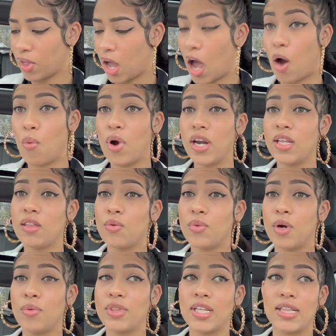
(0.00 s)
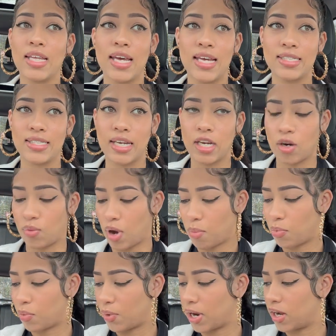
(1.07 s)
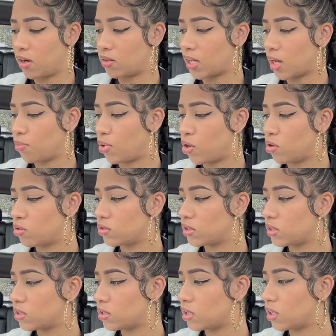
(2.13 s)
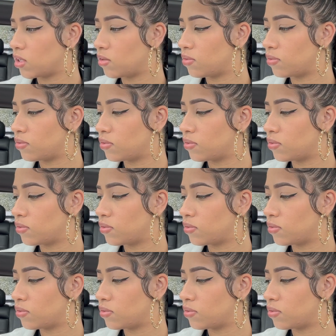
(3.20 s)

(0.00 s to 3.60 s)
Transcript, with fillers: I wanted the one with the legs that could wrap around like poles and stuff.